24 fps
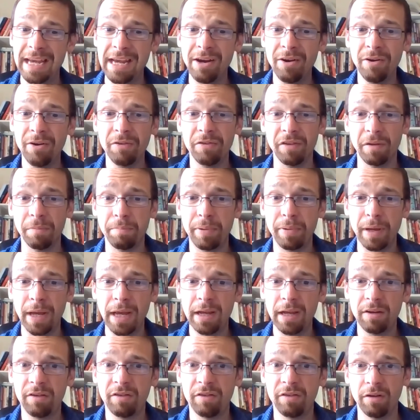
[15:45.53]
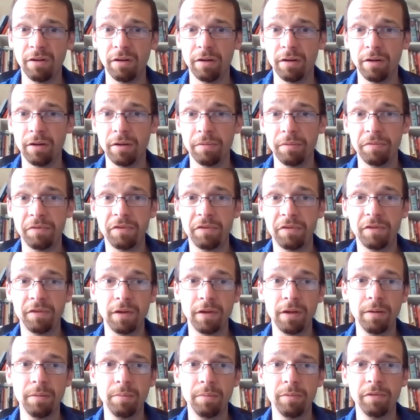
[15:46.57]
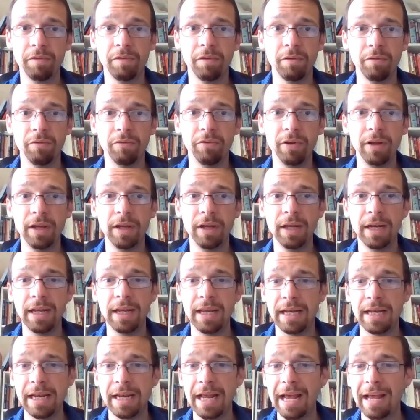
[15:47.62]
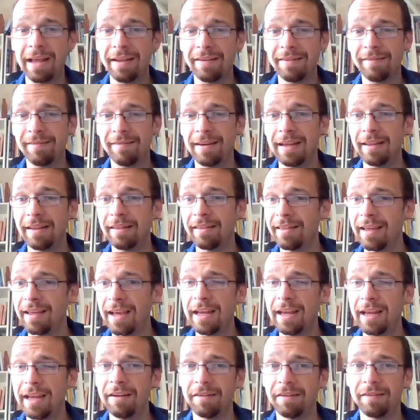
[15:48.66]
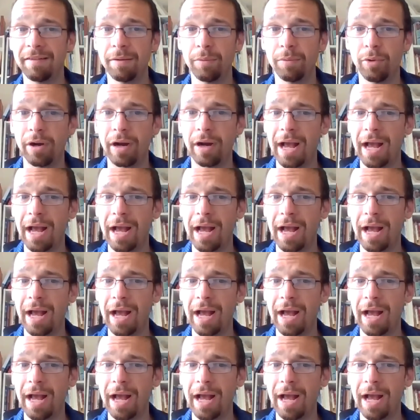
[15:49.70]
Here's a picture of some of the really nasty things that were